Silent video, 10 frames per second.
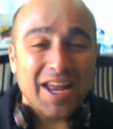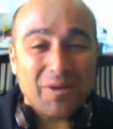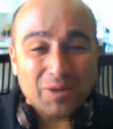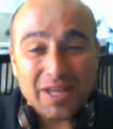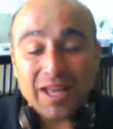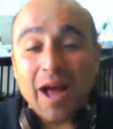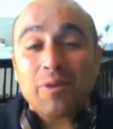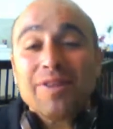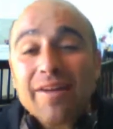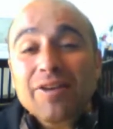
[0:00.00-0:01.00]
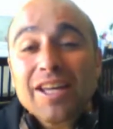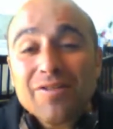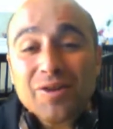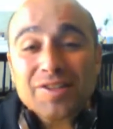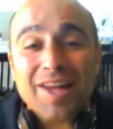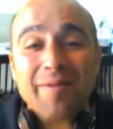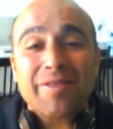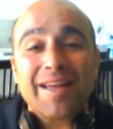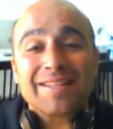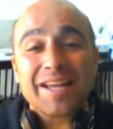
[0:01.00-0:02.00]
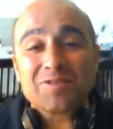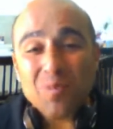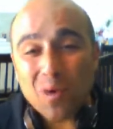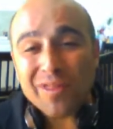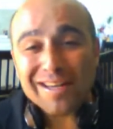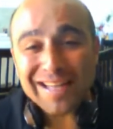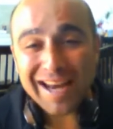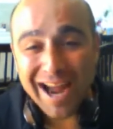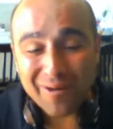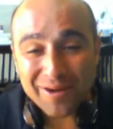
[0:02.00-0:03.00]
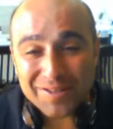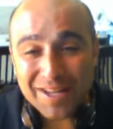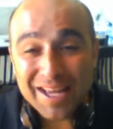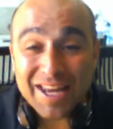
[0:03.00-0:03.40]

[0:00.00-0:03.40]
And I will never give you an assignment that takes more than 10 hours.